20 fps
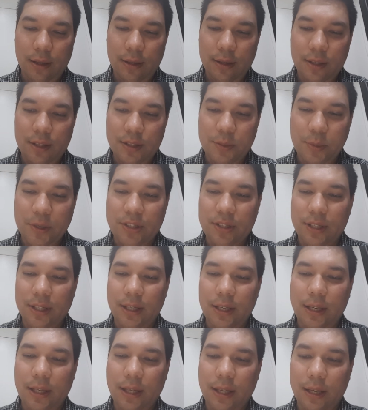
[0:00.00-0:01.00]

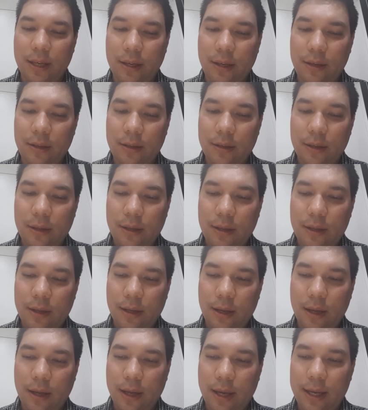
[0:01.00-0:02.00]
especially in
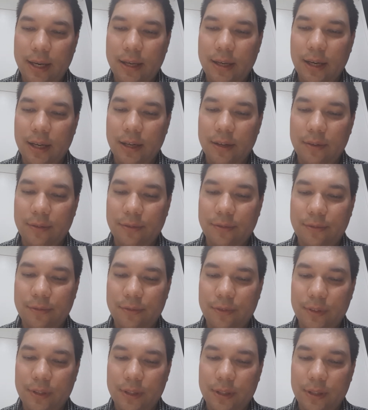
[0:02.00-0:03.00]
any kind of
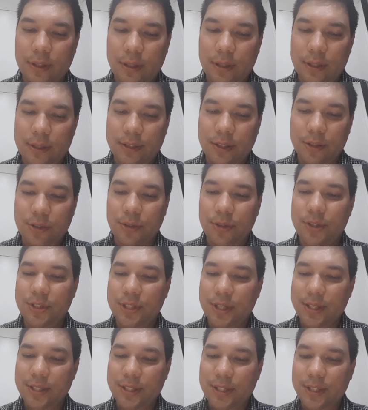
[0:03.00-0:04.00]
social
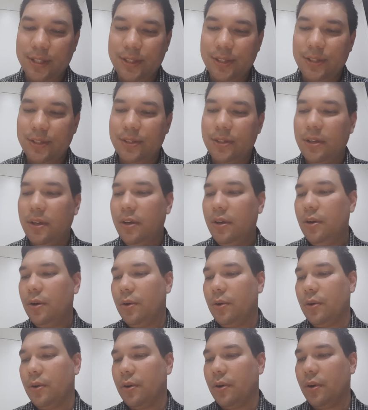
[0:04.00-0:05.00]
injustice
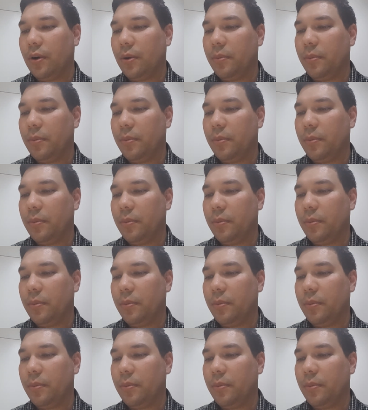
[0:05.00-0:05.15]
or